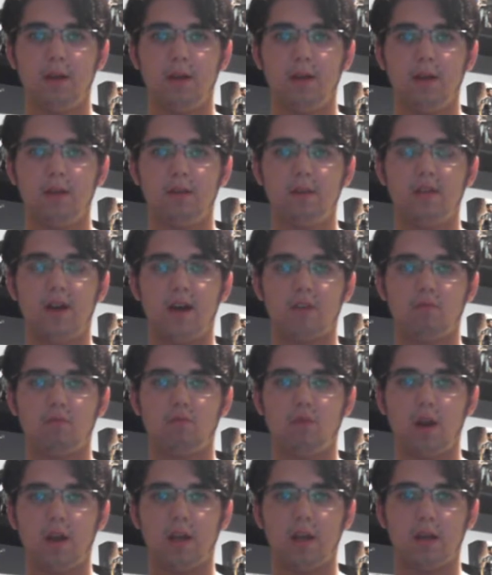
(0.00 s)
starts
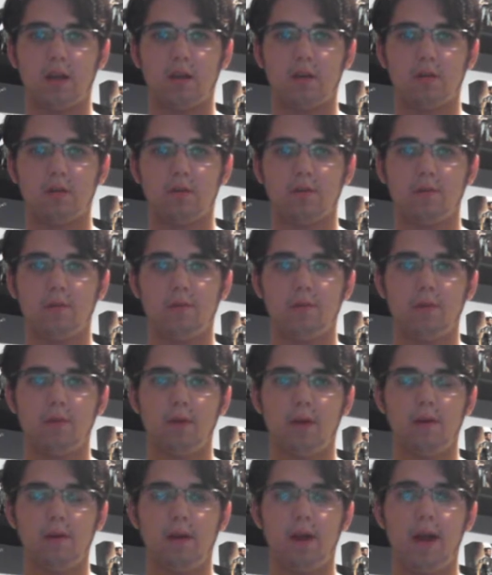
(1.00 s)
running
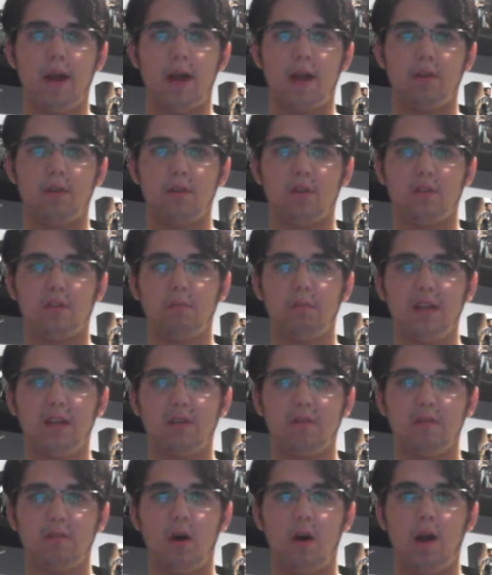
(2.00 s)
at the speed
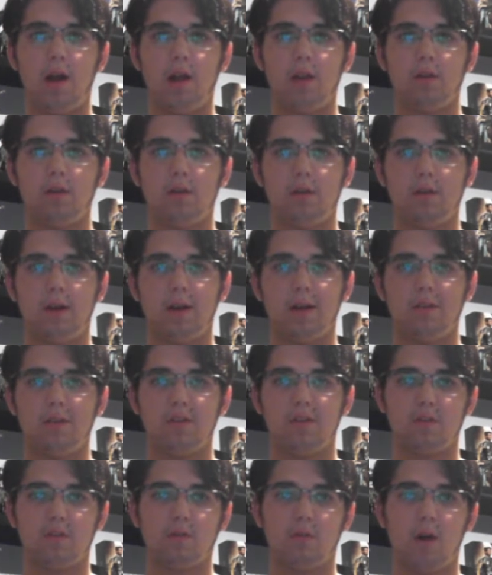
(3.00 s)
of light, as he
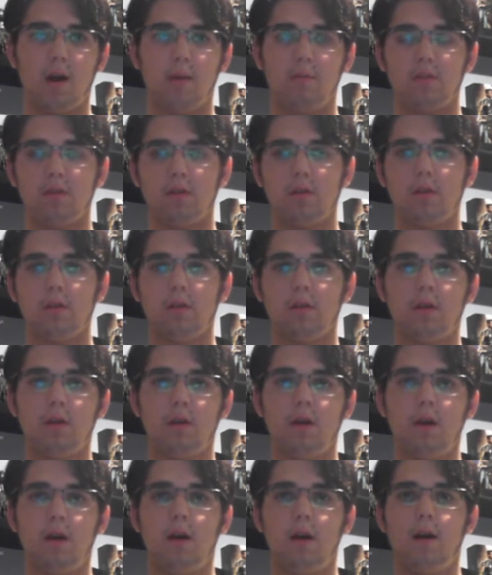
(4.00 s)
describes it.
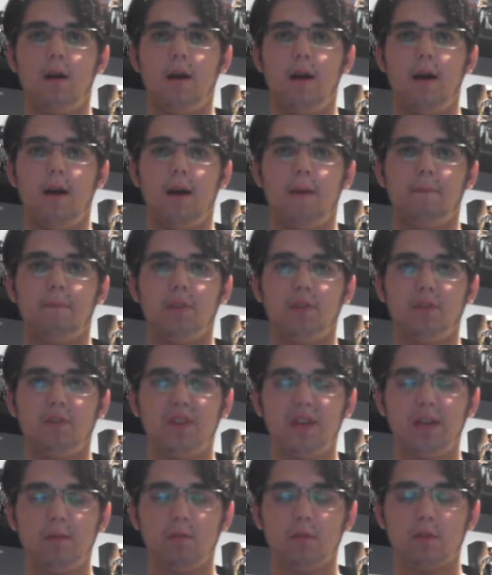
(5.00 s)
The
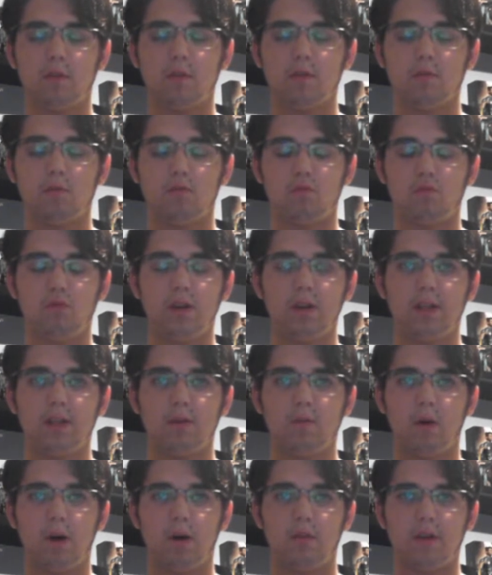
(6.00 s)
scene was really
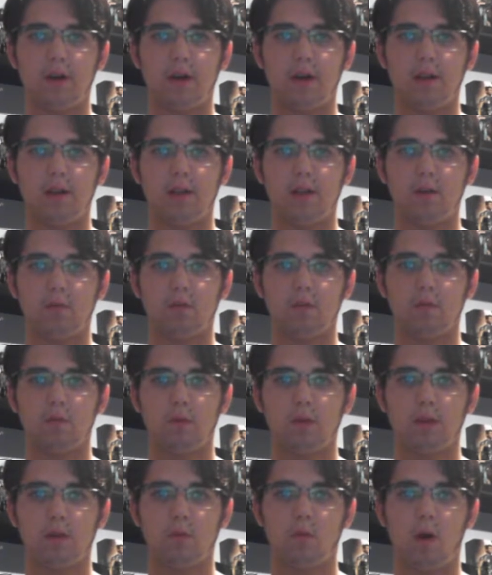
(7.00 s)
well done and it was
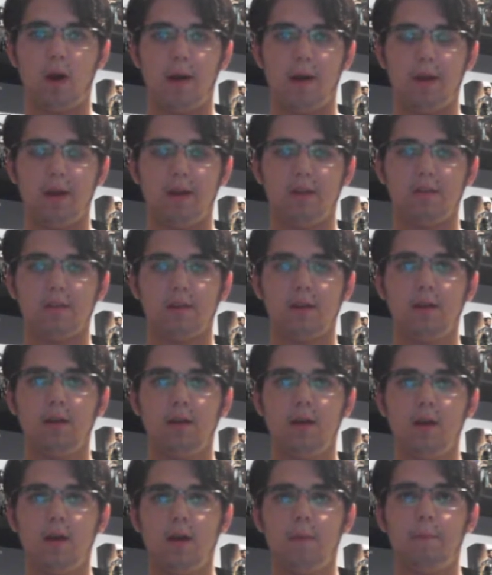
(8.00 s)
really quite amazing,
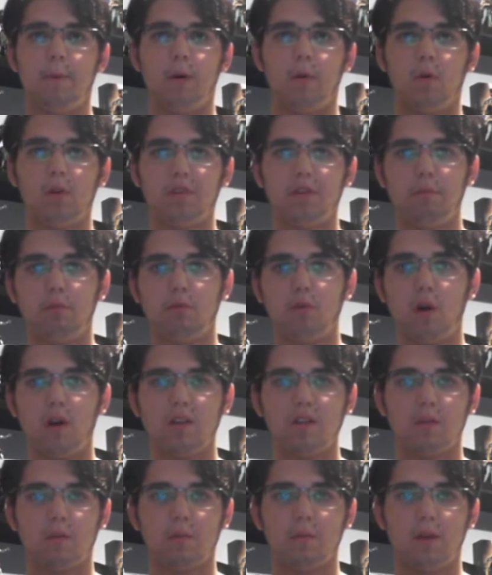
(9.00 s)
but what
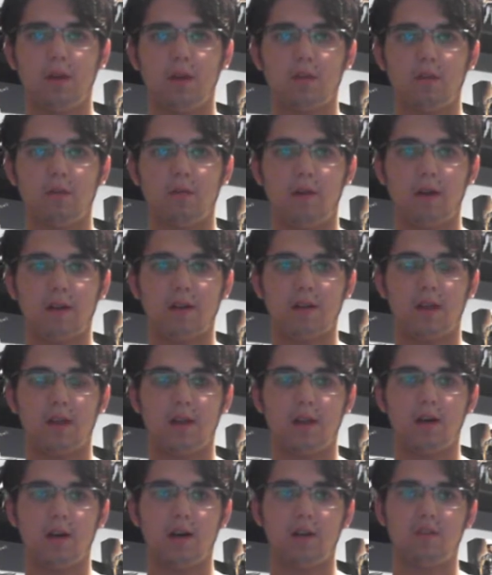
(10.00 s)
surprises me is the fact that they
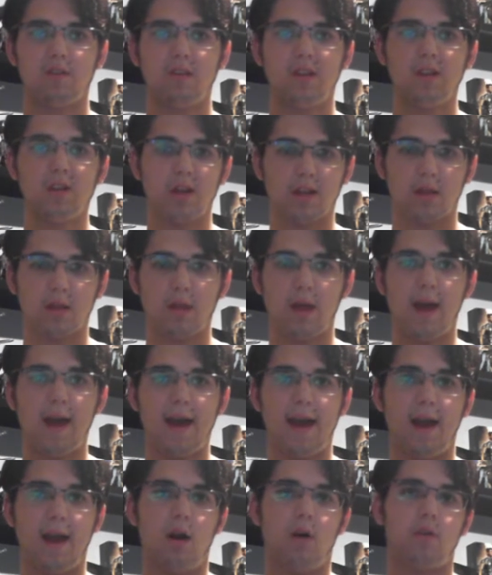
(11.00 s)
cut a scene like
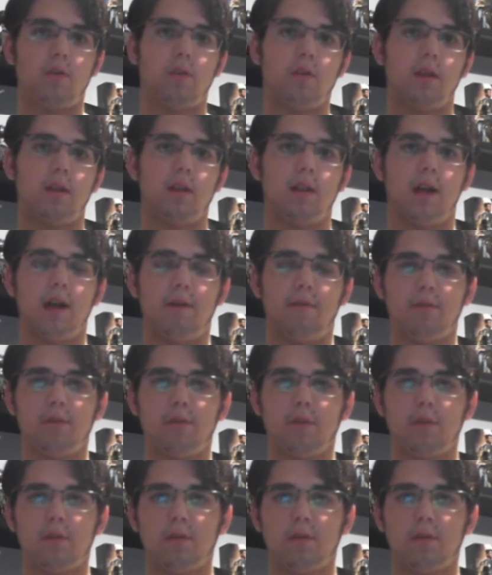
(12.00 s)
that out and left